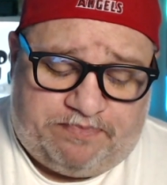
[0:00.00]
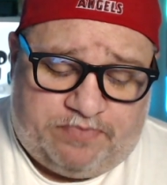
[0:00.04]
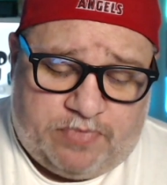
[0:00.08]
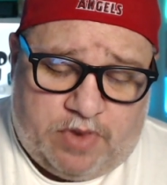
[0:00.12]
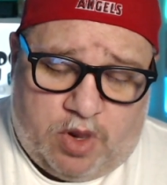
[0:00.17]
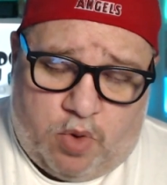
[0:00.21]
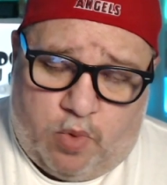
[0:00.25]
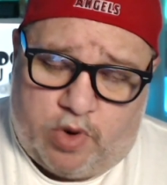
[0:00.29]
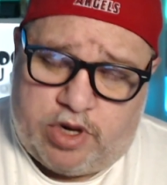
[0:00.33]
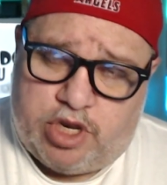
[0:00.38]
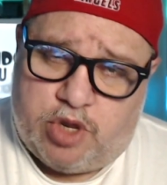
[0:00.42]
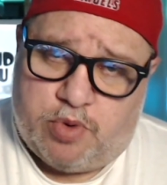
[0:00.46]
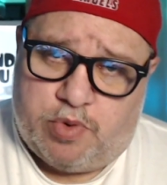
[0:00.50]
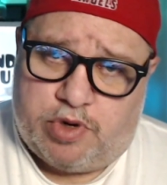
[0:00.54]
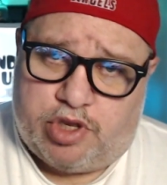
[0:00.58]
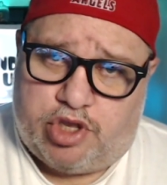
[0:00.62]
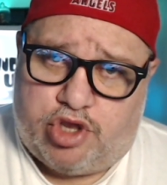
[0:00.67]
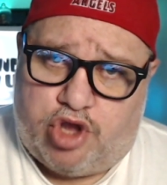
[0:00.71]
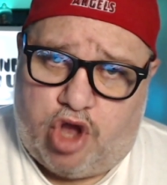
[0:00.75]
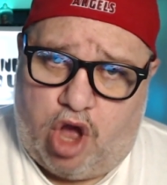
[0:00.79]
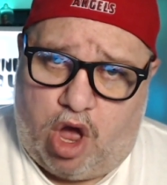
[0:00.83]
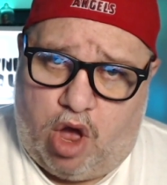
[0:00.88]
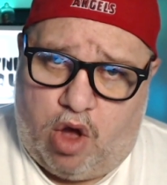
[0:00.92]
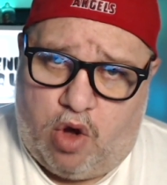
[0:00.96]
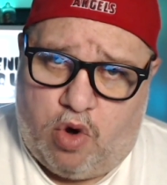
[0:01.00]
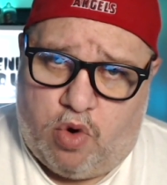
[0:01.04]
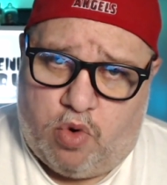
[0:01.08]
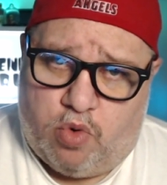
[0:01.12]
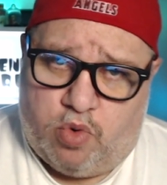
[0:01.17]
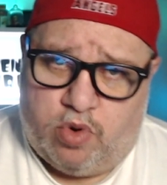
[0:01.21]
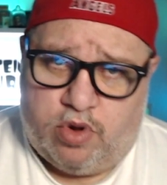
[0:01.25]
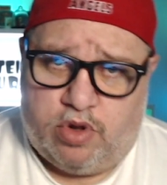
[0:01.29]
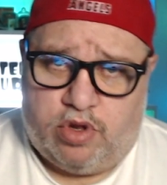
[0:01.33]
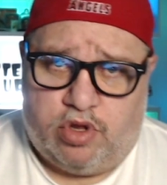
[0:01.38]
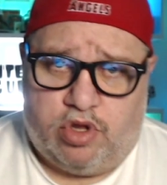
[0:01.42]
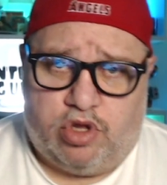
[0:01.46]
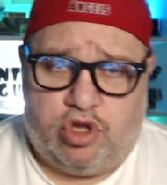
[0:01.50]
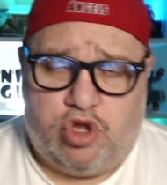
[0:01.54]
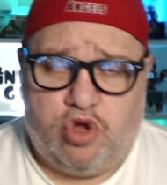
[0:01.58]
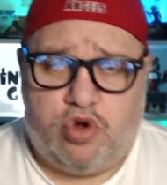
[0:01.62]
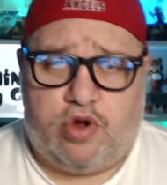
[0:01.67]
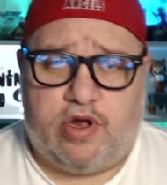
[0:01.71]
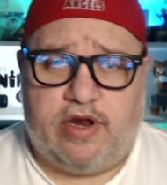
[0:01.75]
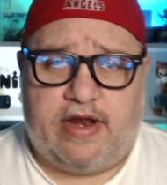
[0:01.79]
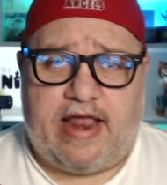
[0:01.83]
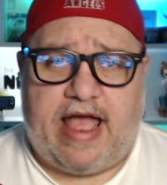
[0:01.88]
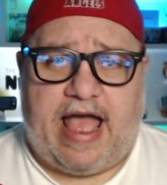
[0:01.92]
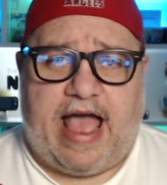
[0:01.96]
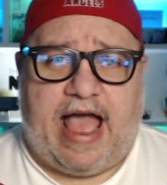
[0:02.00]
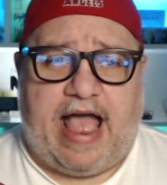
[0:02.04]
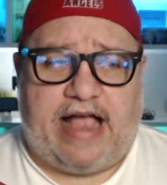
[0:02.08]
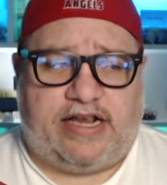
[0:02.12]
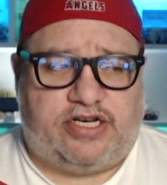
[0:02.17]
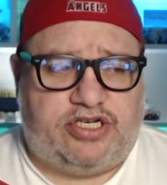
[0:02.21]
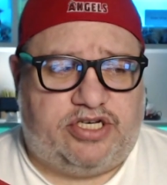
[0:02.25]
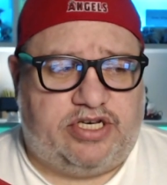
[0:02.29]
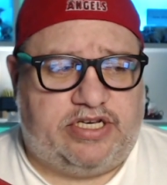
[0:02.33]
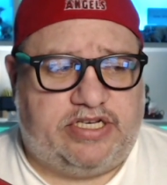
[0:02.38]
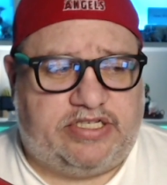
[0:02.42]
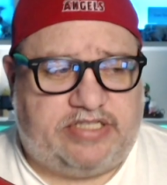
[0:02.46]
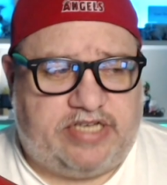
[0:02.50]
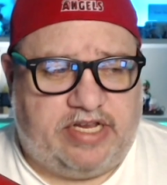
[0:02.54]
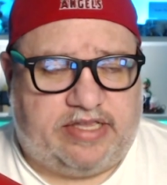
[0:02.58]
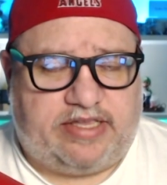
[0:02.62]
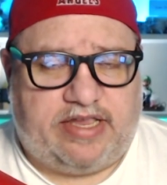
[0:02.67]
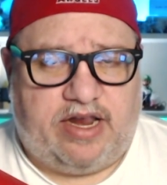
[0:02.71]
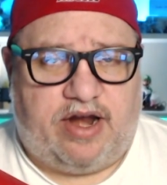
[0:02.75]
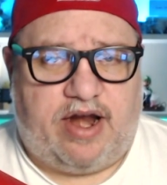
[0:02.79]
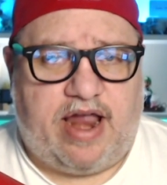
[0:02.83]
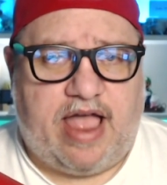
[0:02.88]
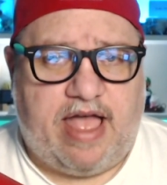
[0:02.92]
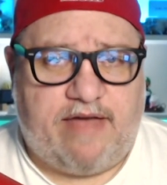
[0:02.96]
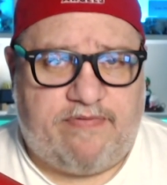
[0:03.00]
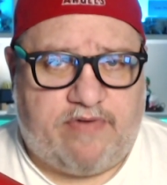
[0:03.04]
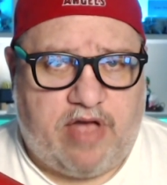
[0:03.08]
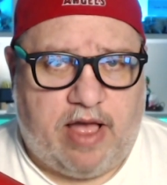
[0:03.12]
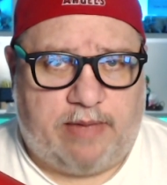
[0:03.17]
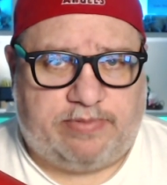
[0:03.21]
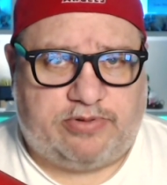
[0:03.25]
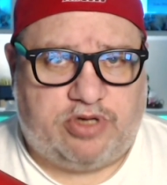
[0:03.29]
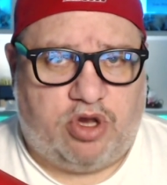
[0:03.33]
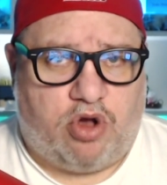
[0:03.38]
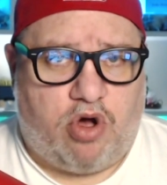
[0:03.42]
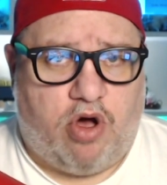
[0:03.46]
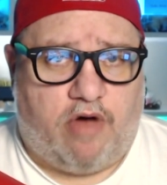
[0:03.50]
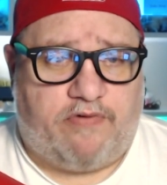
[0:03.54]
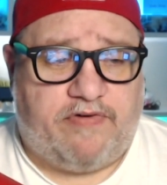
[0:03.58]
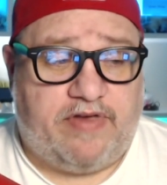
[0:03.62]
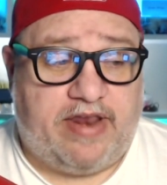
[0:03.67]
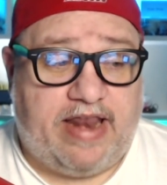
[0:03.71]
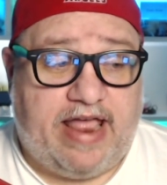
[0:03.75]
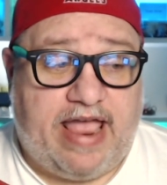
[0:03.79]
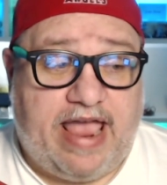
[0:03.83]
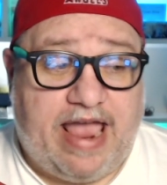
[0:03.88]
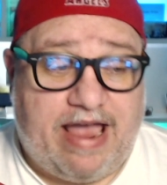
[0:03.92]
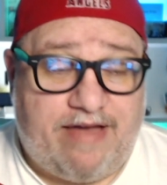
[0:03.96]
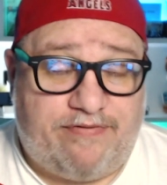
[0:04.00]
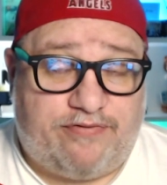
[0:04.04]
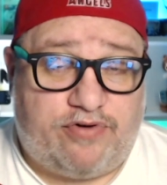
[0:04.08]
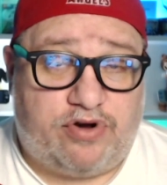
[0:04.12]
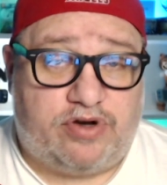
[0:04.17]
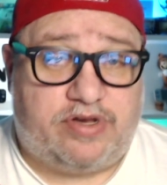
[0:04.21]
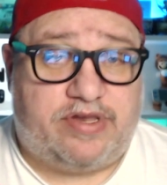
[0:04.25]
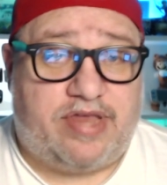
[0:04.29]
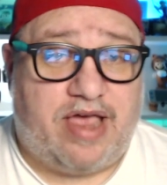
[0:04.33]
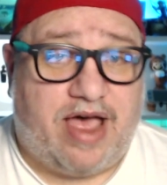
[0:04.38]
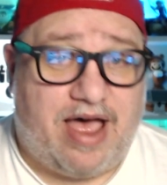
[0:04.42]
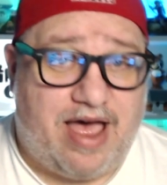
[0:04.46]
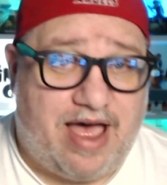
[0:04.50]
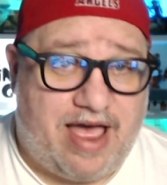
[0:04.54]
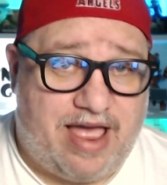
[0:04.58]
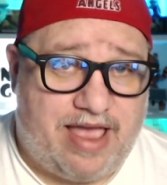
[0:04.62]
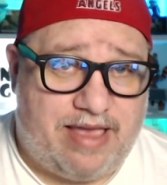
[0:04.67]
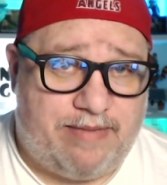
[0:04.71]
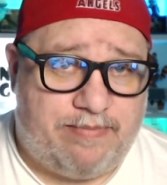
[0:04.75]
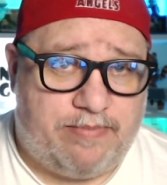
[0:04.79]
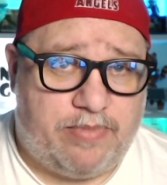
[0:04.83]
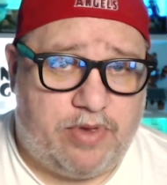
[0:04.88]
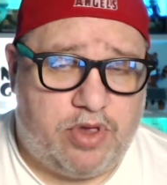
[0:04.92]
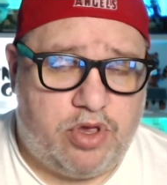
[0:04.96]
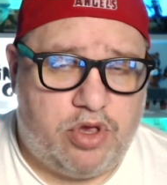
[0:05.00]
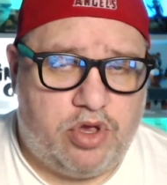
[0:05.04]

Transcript: when you would go, you could actually sit there, have cups of coffee, and after time,